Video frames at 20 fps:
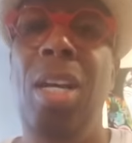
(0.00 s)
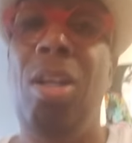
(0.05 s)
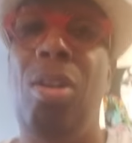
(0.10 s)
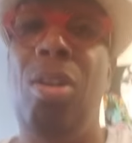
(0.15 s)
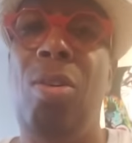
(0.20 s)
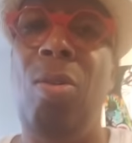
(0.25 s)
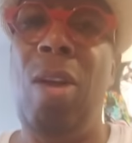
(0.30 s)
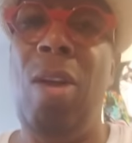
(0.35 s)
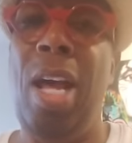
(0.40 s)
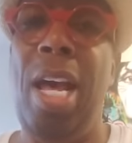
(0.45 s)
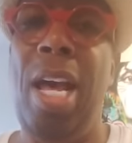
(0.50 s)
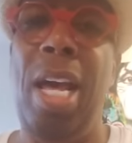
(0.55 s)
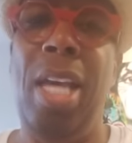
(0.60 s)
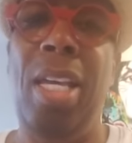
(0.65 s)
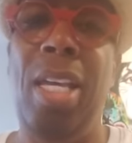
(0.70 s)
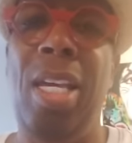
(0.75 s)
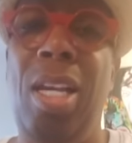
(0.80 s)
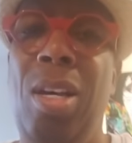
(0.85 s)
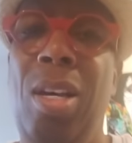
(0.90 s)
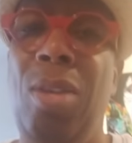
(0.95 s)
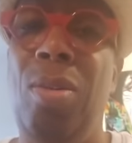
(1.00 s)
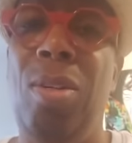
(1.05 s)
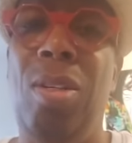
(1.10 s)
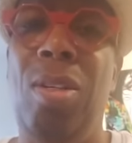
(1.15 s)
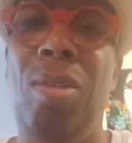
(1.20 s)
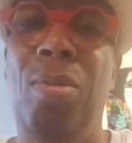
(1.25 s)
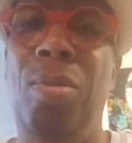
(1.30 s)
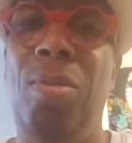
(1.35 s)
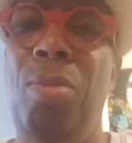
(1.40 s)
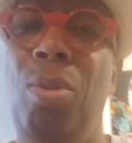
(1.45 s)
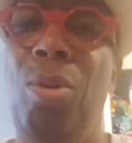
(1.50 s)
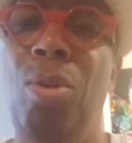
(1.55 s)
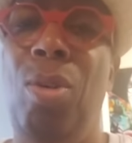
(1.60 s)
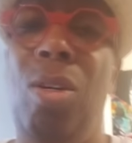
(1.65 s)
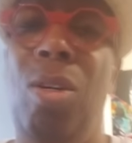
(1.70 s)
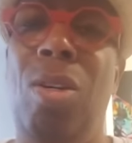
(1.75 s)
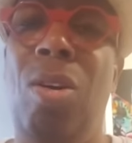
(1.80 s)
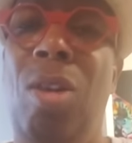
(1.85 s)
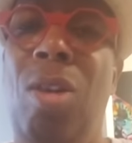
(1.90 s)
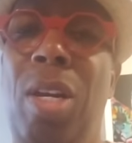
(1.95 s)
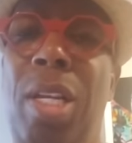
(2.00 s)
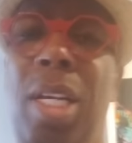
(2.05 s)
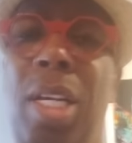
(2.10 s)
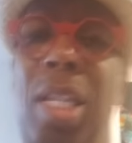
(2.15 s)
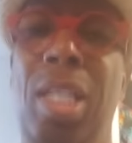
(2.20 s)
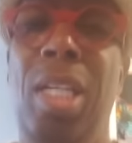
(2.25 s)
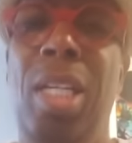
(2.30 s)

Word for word: cry, y'all. Poor Cardi.